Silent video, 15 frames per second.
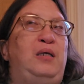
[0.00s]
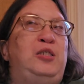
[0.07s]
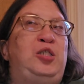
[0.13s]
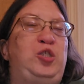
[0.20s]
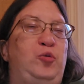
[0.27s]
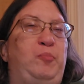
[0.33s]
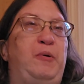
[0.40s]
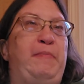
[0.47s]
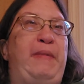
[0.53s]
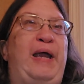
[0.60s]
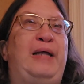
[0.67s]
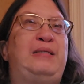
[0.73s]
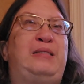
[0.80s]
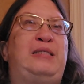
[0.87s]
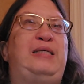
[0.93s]

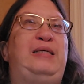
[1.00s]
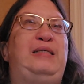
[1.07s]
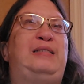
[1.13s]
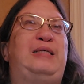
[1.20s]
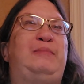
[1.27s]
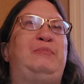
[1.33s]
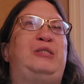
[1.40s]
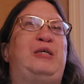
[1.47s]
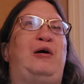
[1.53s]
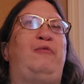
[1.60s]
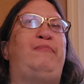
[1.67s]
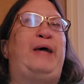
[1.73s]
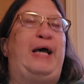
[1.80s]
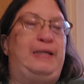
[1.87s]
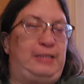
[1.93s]
Superman sees
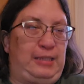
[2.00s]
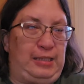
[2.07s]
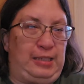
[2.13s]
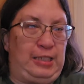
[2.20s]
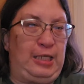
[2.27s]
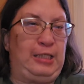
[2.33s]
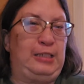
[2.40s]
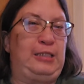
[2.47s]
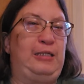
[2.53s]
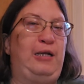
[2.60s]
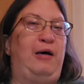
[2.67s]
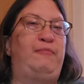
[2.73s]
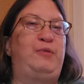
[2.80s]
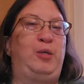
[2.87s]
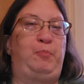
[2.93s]
himself as a citizen
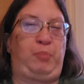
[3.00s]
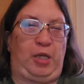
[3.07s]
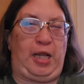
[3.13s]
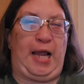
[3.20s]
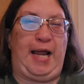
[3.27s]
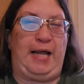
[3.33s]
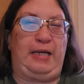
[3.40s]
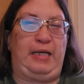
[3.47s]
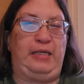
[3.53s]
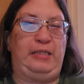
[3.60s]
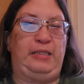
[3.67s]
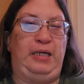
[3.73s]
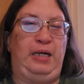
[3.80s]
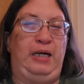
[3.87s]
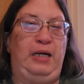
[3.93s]
of the
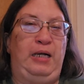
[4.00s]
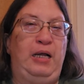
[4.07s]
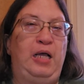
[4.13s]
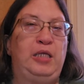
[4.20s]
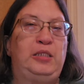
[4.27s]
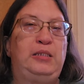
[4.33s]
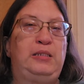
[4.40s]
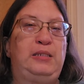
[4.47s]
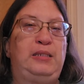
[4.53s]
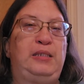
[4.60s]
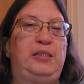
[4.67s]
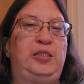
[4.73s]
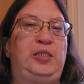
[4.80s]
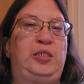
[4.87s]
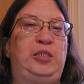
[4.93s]
planet.
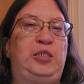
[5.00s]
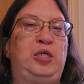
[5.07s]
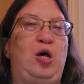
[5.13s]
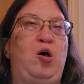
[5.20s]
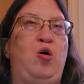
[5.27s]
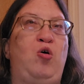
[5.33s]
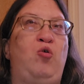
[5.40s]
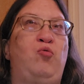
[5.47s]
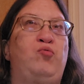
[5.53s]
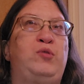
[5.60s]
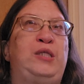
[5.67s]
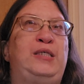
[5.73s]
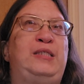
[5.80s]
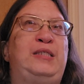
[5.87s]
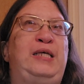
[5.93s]
So
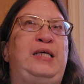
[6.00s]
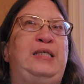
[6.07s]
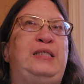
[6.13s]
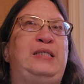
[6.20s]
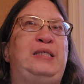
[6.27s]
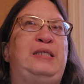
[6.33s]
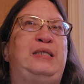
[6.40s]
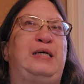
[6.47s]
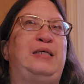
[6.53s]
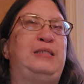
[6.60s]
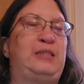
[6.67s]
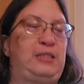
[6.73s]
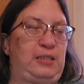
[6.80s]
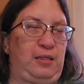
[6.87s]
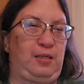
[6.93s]
this isn't a
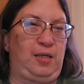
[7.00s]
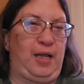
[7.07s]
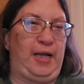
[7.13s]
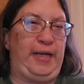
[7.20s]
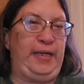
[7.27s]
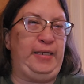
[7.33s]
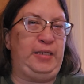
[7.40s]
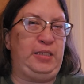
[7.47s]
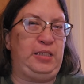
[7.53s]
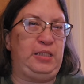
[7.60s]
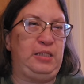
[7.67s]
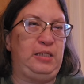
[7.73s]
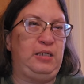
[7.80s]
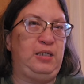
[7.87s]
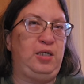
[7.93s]
slight
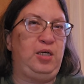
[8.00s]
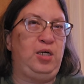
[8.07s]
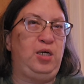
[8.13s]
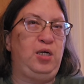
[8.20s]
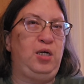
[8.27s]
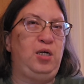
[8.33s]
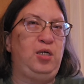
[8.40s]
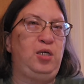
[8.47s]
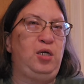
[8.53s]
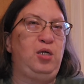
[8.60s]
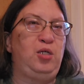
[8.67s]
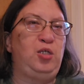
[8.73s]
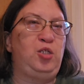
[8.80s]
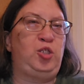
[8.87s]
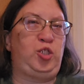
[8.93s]

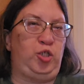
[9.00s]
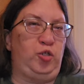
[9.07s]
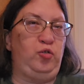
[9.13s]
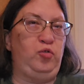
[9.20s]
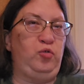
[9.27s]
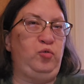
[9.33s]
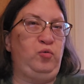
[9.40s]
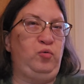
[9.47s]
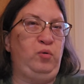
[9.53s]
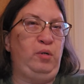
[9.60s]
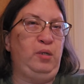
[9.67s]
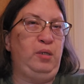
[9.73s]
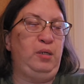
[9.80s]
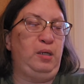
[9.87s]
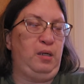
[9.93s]
to
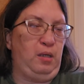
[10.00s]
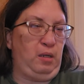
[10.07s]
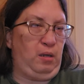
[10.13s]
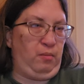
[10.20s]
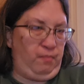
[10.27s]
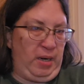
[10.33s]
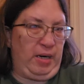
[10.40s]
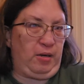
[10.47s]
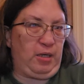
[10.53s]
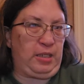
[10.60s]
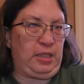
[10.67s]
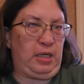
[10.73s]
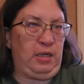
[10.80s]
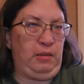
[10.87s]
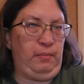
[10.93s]

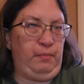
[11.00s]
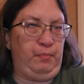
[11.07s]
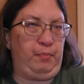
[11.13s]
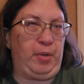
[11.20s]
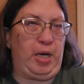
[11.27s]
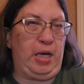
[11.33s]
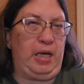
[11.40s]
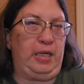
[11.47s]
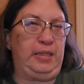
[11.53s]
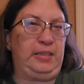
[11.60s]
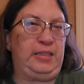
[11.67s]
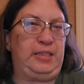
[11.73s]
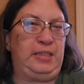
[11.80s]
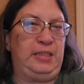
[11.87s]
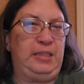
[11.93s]
America,
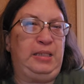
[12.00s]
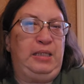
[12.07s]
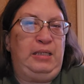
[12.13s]
but